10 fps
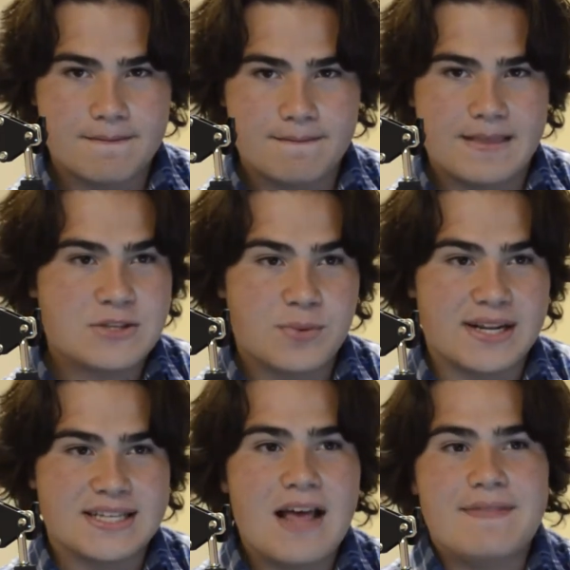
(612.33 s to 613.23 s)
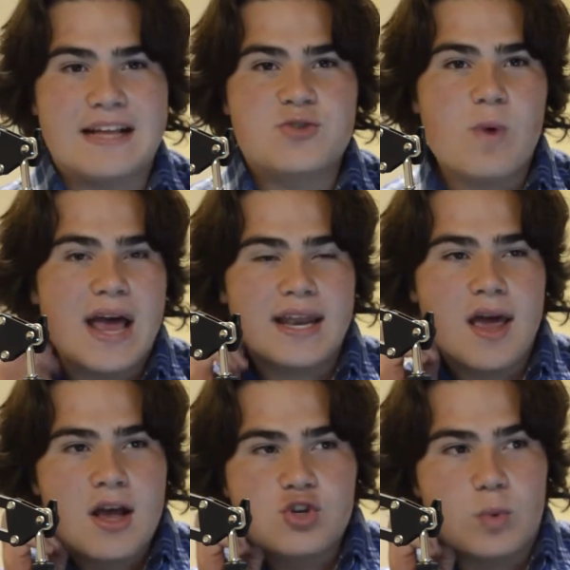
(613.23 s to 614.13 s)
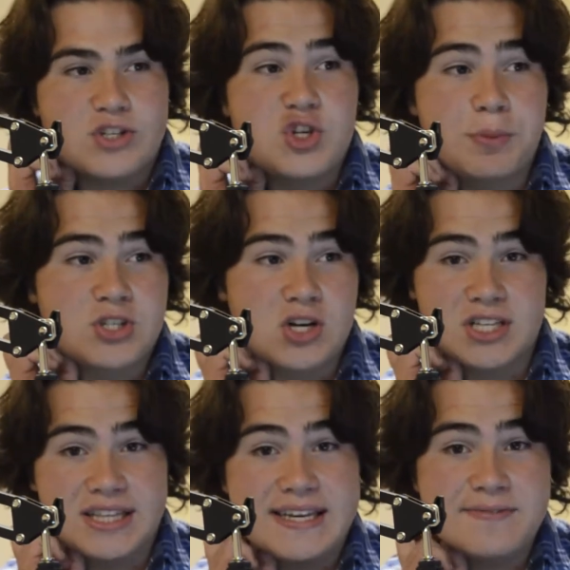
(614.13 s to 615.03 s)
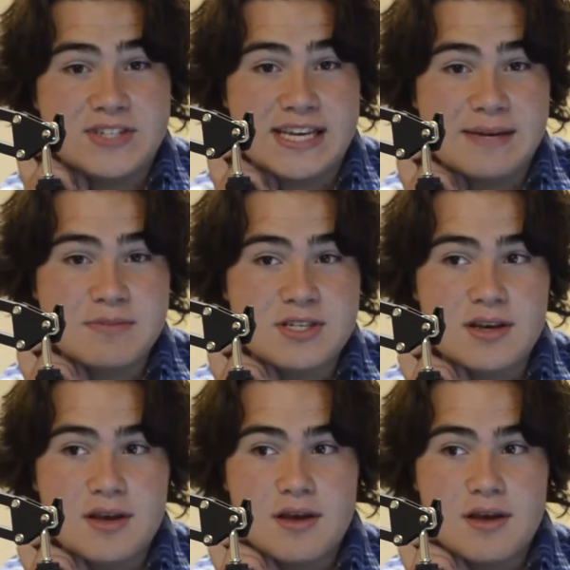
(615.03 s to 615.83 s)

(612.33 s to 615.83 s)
That's what it is. That's when superstars leave teams,